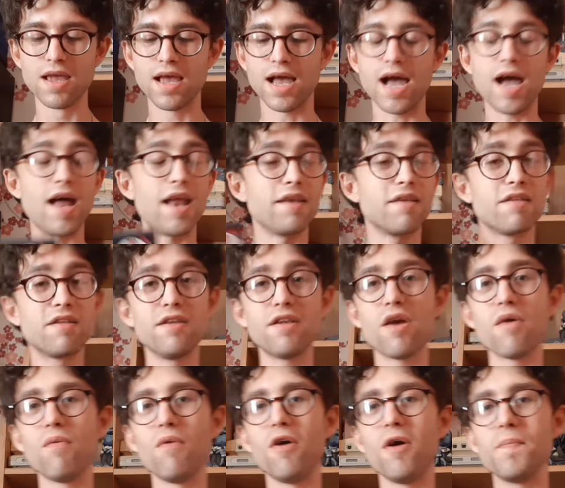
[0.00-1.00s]
And you
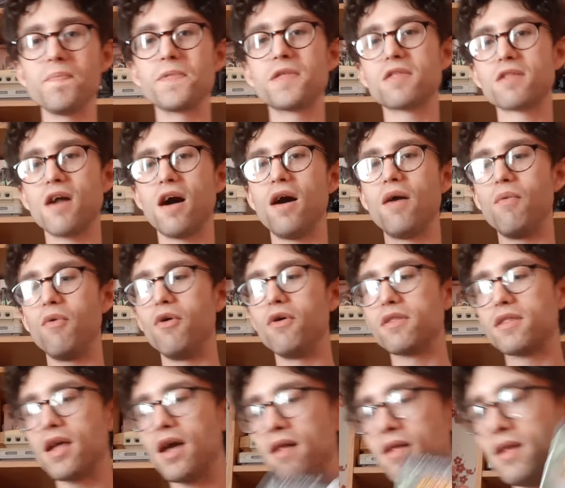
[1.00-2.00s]
know what? Star
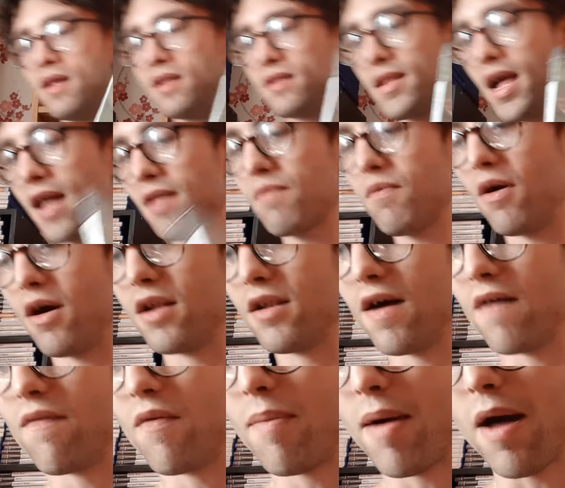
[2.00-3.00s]
Wars, that's what I
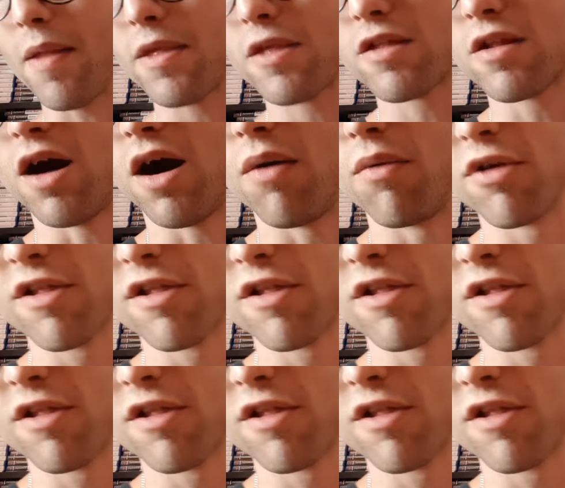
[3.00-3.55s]
love about the Star Wars